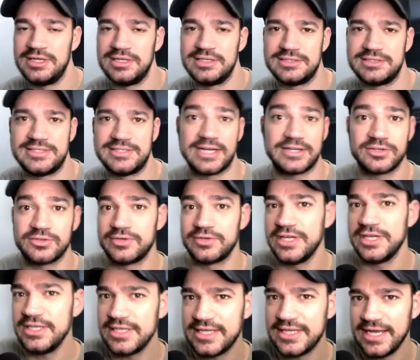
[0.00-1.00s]
technical
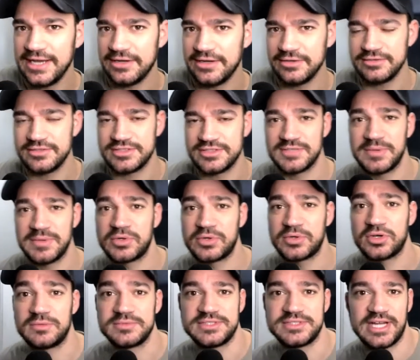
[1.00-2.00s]
indicators. Some people
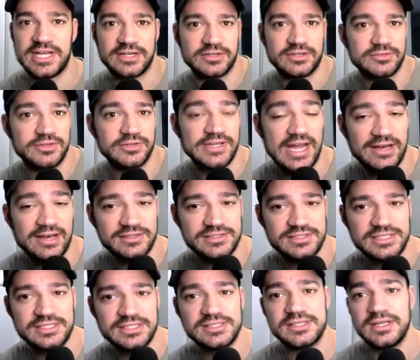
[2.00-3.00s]
call them technical
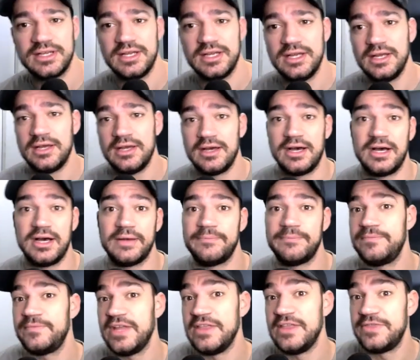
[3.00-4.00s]
analysis. In
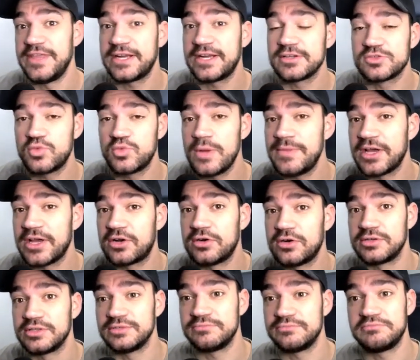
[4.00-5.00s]
Thinkorswim, they
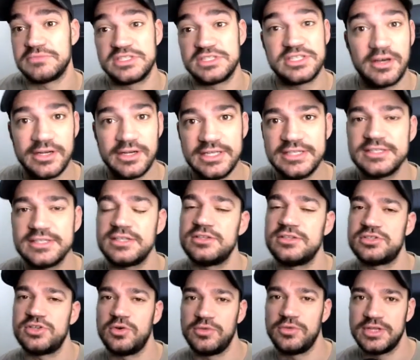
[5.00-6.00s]
call it Studies.
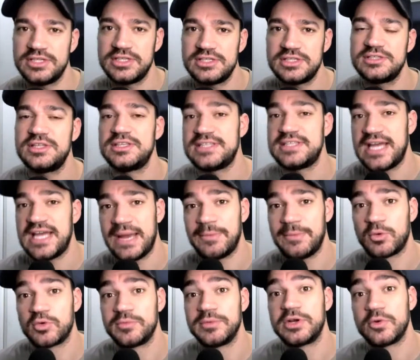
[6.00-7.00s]
So this is the tab that
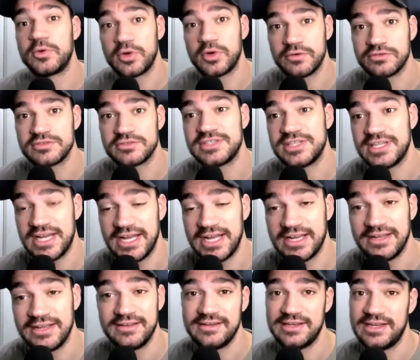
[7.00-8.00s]
we're going to be going over today.
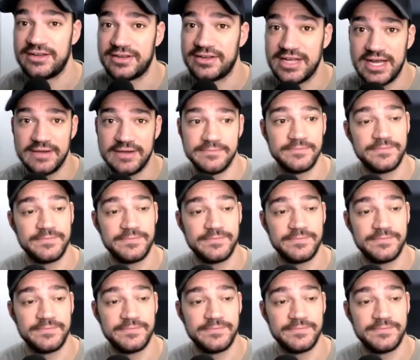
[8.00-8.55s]
Now, again,